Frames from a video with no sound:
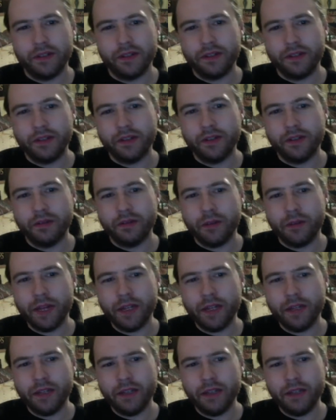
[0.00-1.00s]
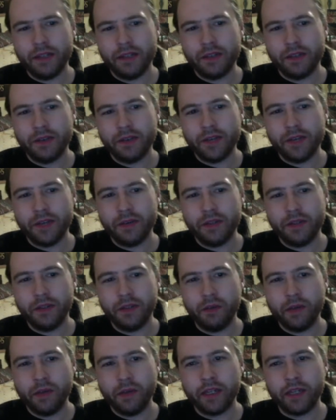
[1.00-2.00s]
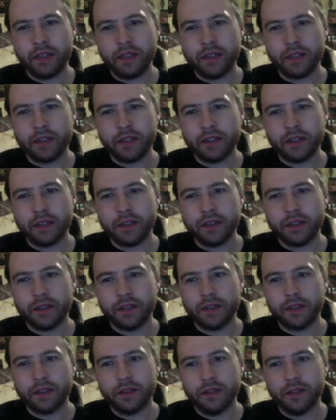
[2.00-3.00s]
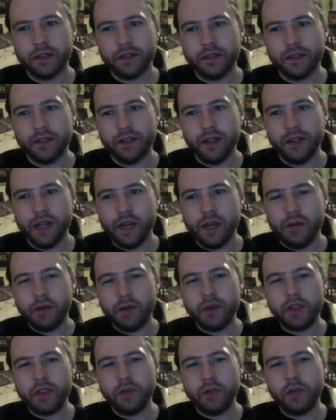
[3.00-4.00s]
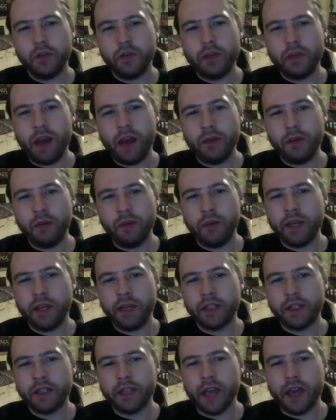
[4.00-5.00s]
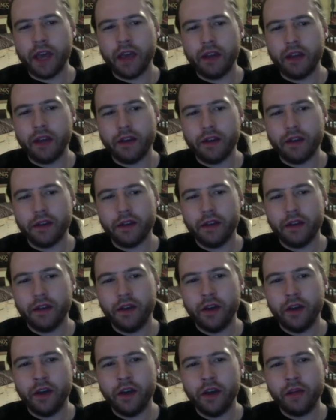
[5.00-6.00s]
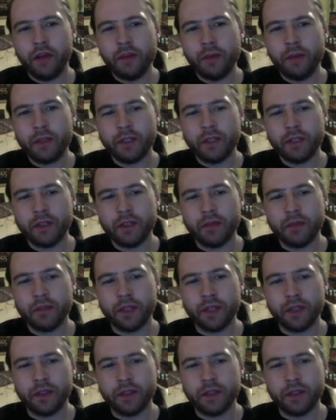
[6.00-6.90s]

The wings? You keeping the wings? What are we talking about with the wings there? Am I missing something?